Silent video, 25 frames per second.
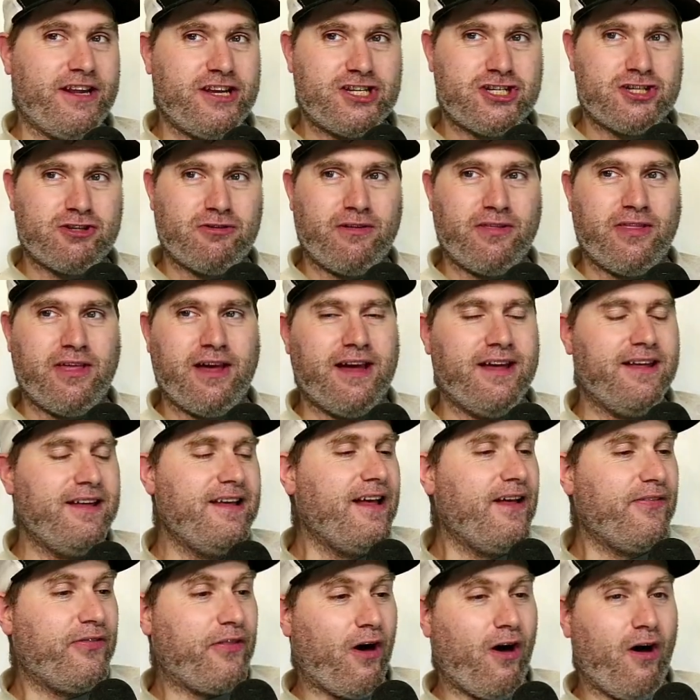issuing the
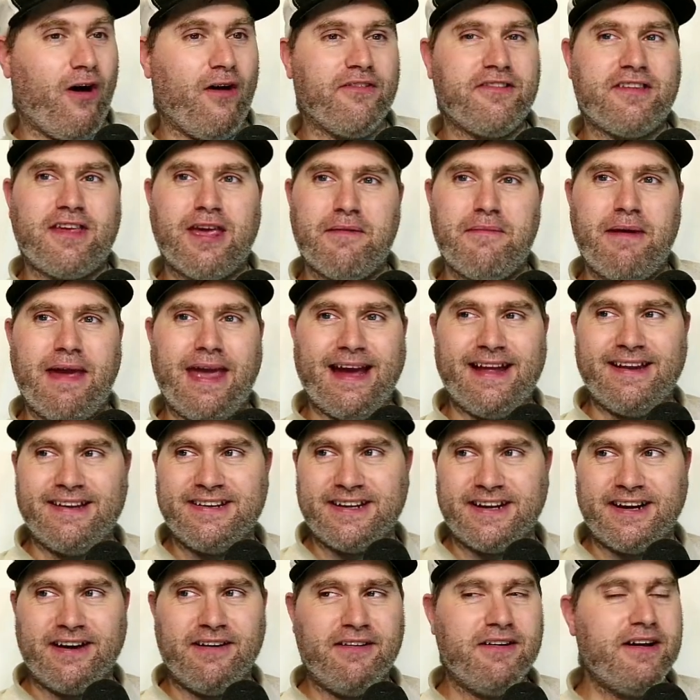the halt command.
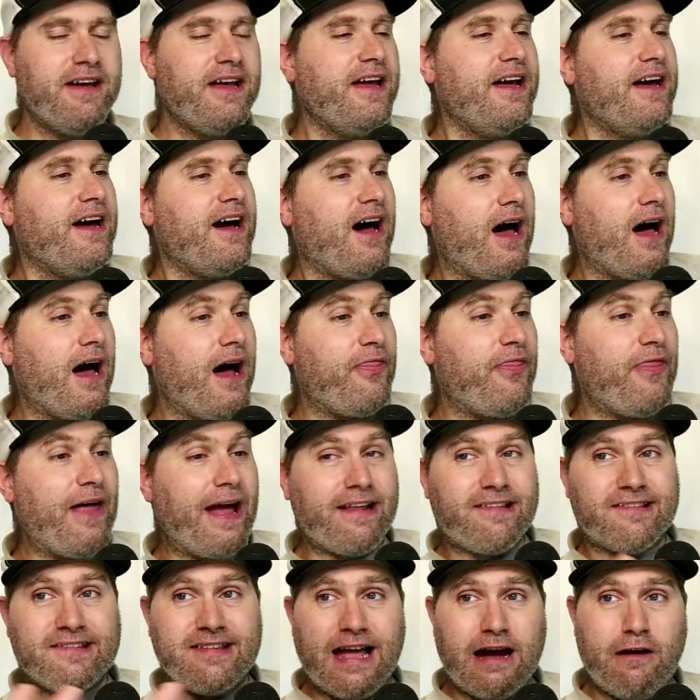You know, uh,
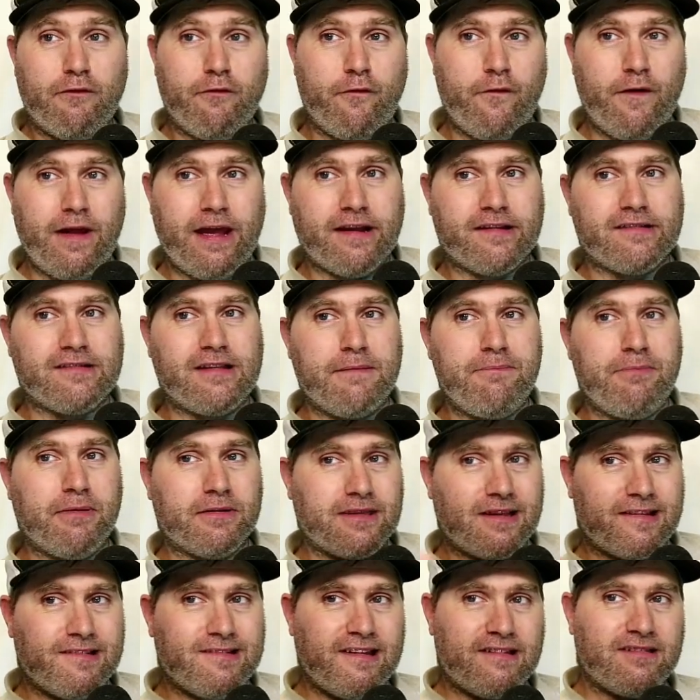that's now fixed. They put
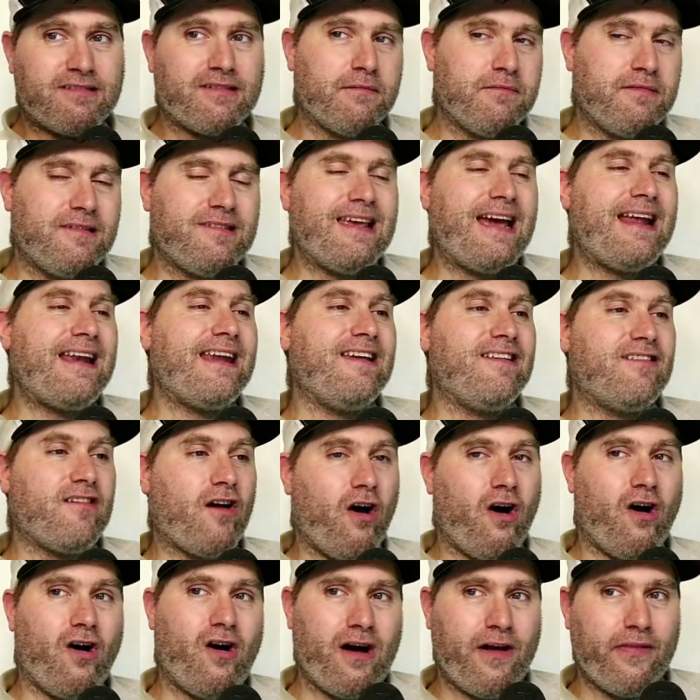the system settings
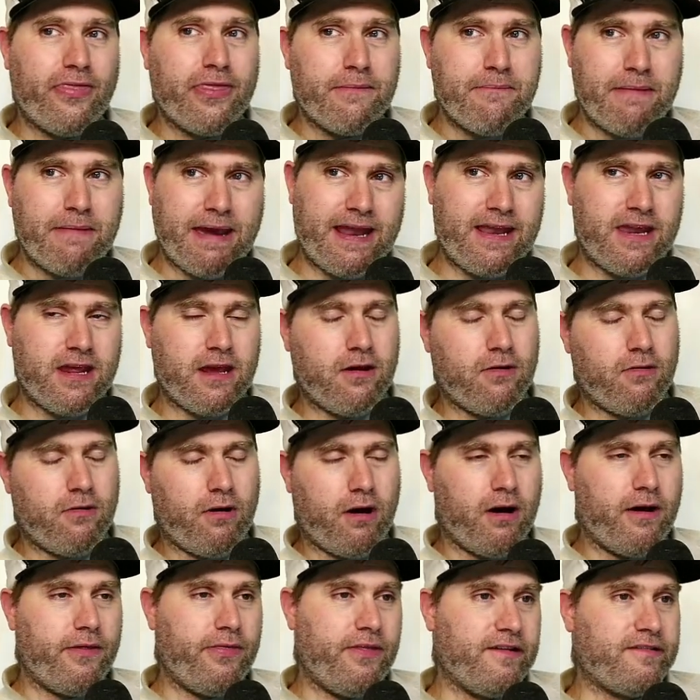on the menu
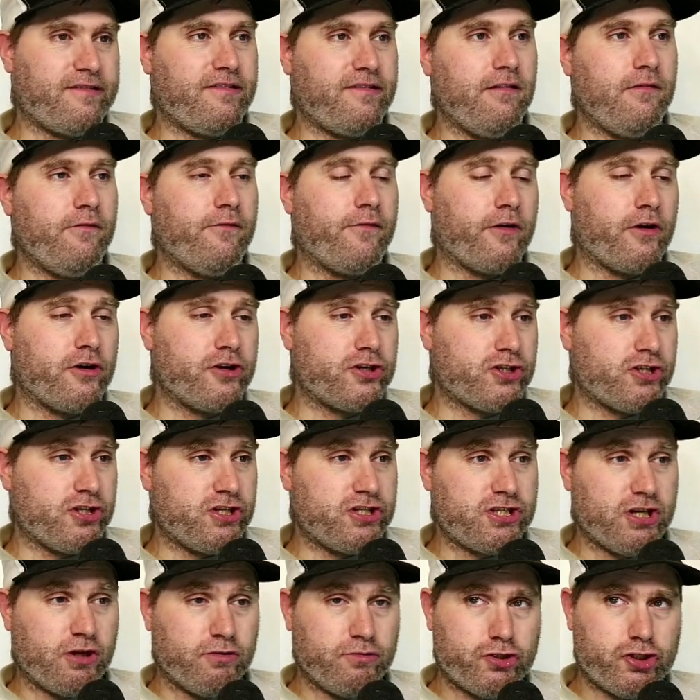on this new version,
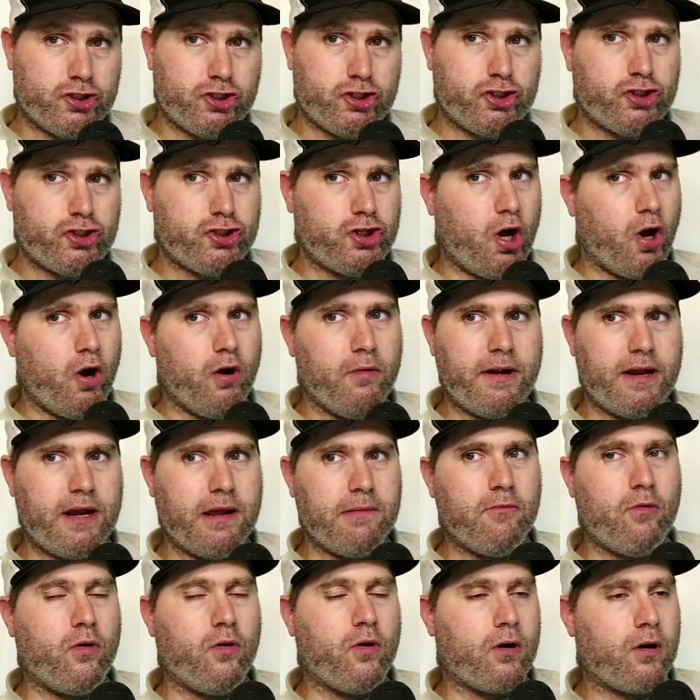so so
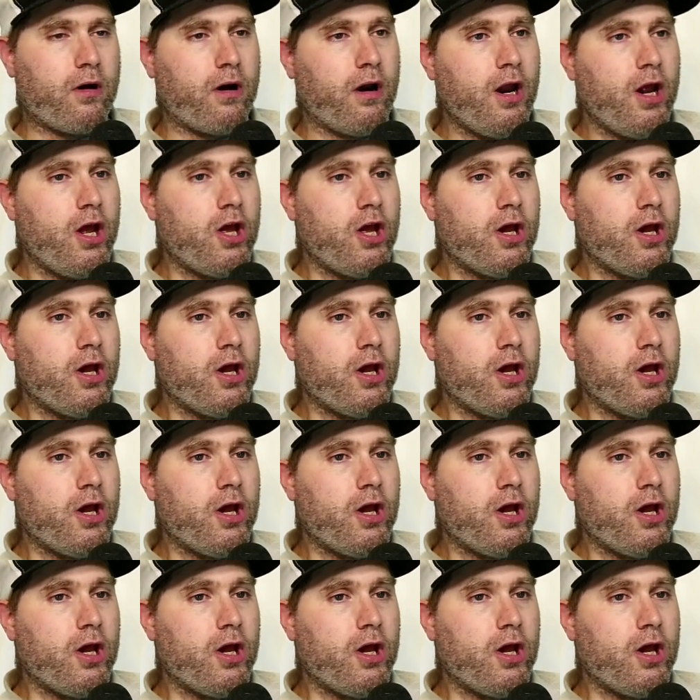many more